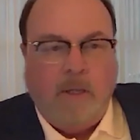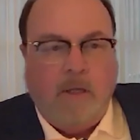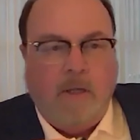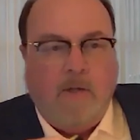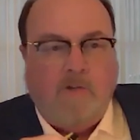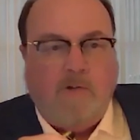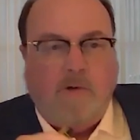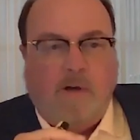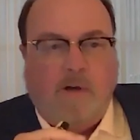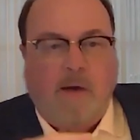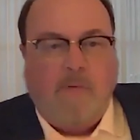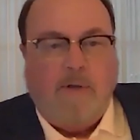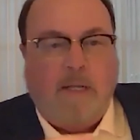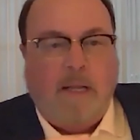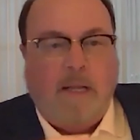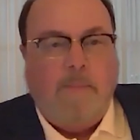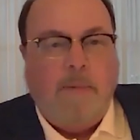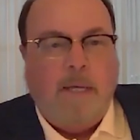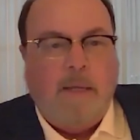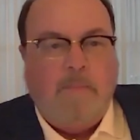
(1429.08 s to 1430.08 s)
So Kevin,
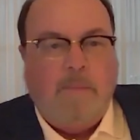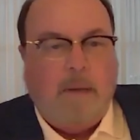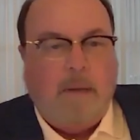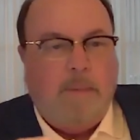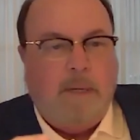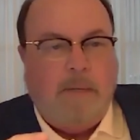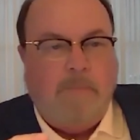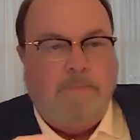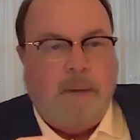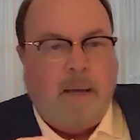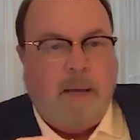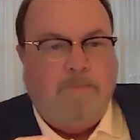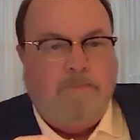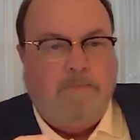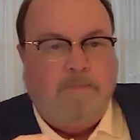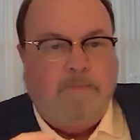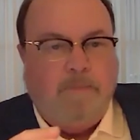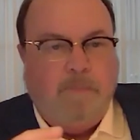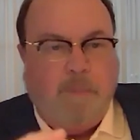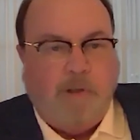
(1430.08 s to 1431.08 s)
let me
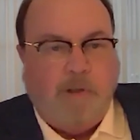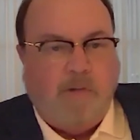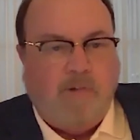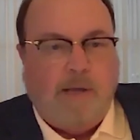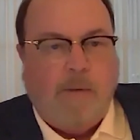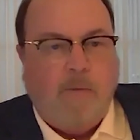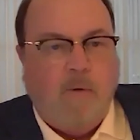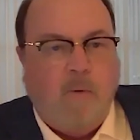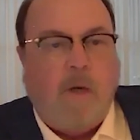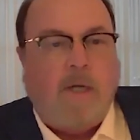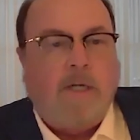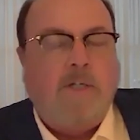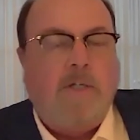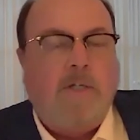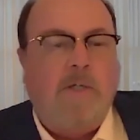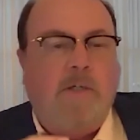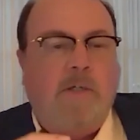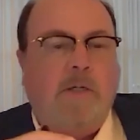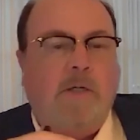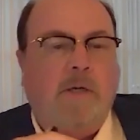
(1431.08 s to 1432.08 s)
put the same
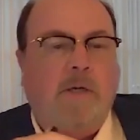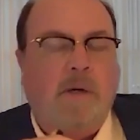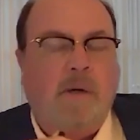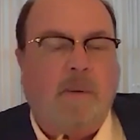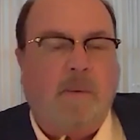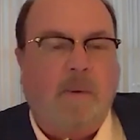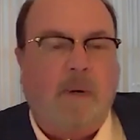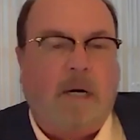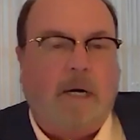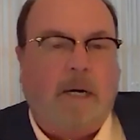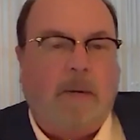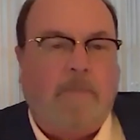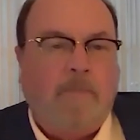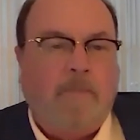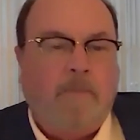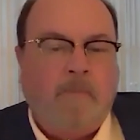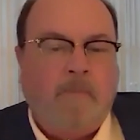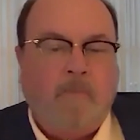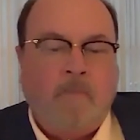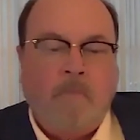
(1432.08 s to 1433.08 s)
question to you.
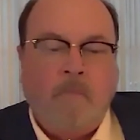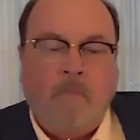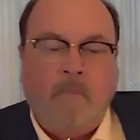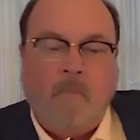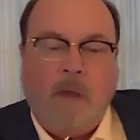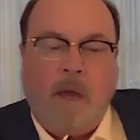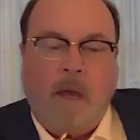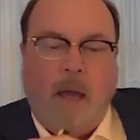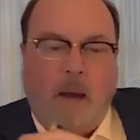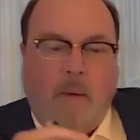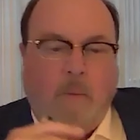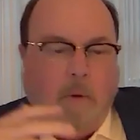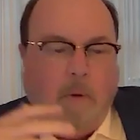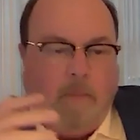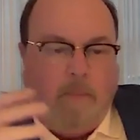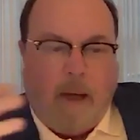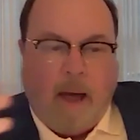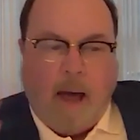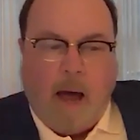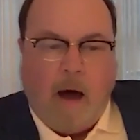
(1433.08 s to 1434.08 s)

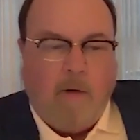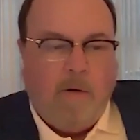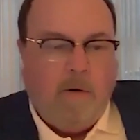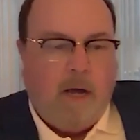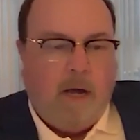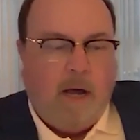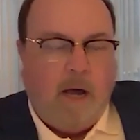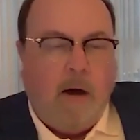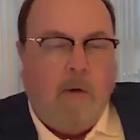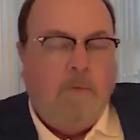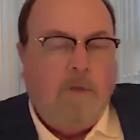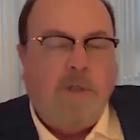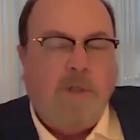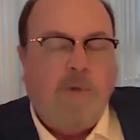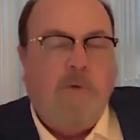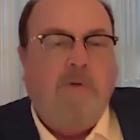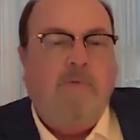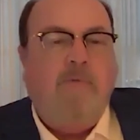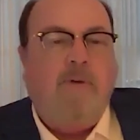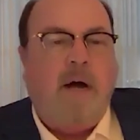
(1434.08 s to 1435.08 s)
How would
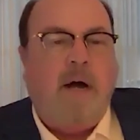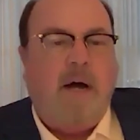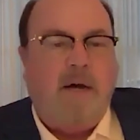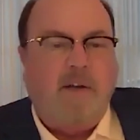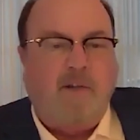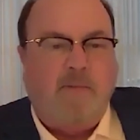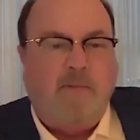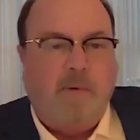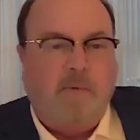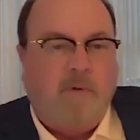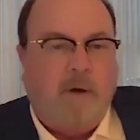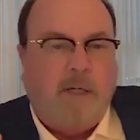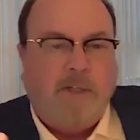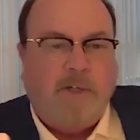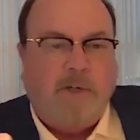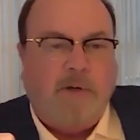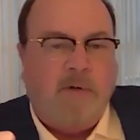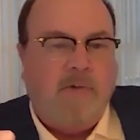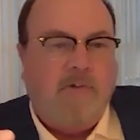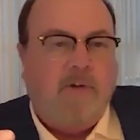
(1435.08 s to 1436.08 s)
you advise
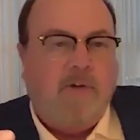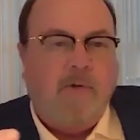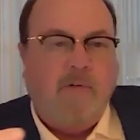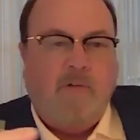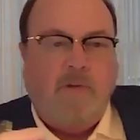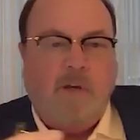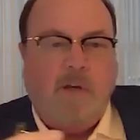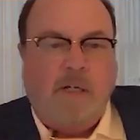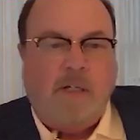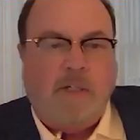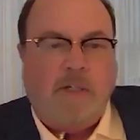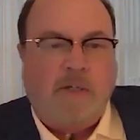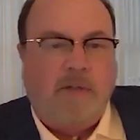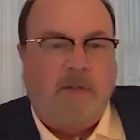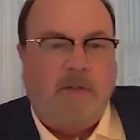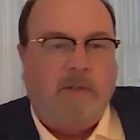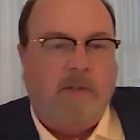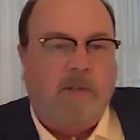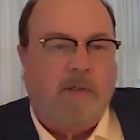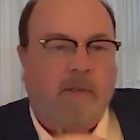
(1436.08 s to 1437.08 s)
professional
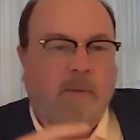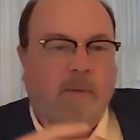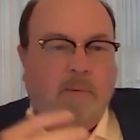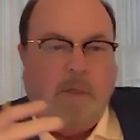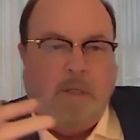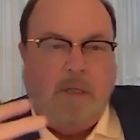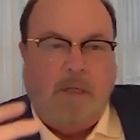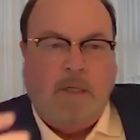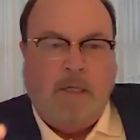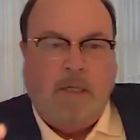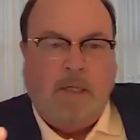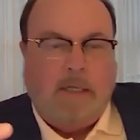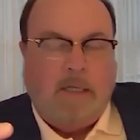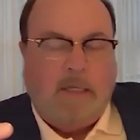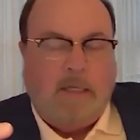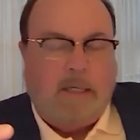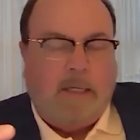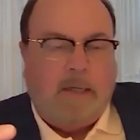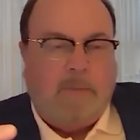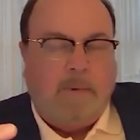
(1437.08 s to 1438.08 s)
associations to
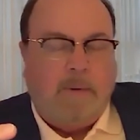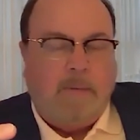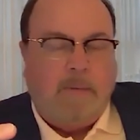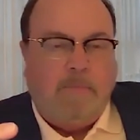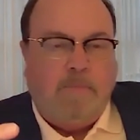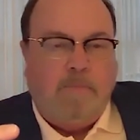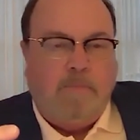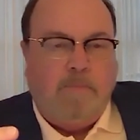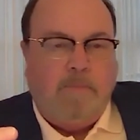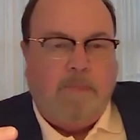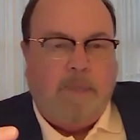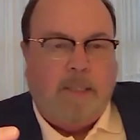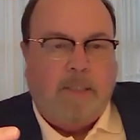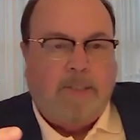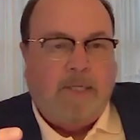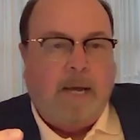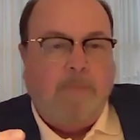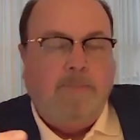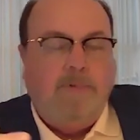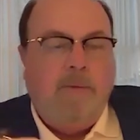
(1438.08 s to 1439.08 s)

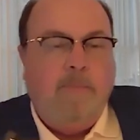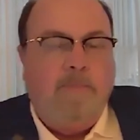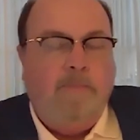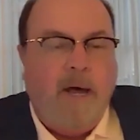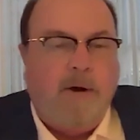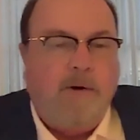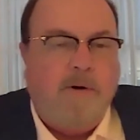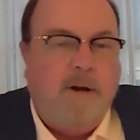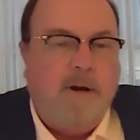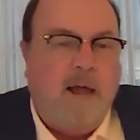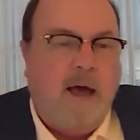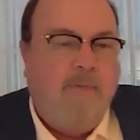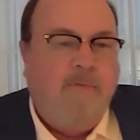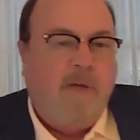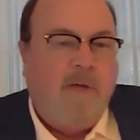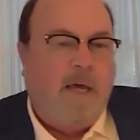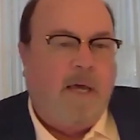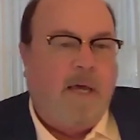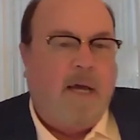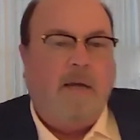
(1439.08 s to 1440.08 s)
attempt to better
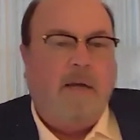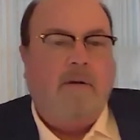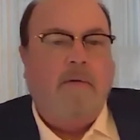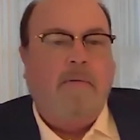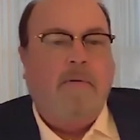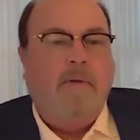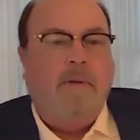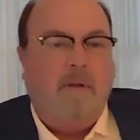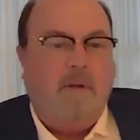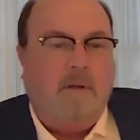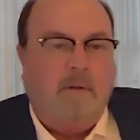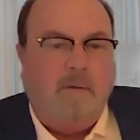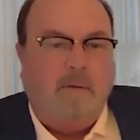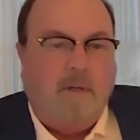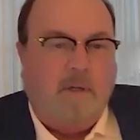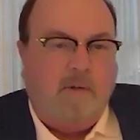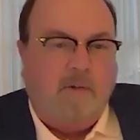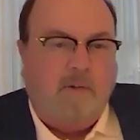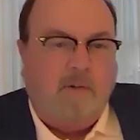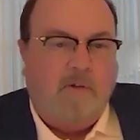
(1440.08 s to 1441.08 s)
navigate
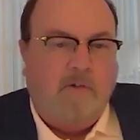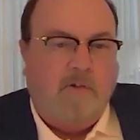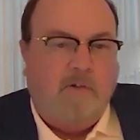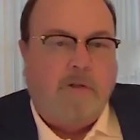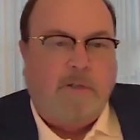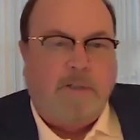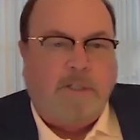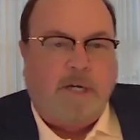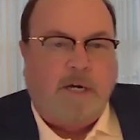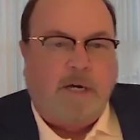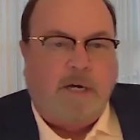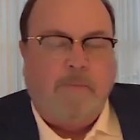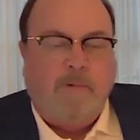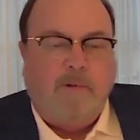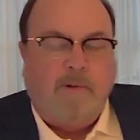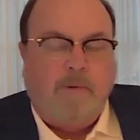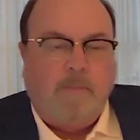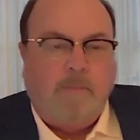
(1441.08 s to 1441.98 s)
these uncertain times?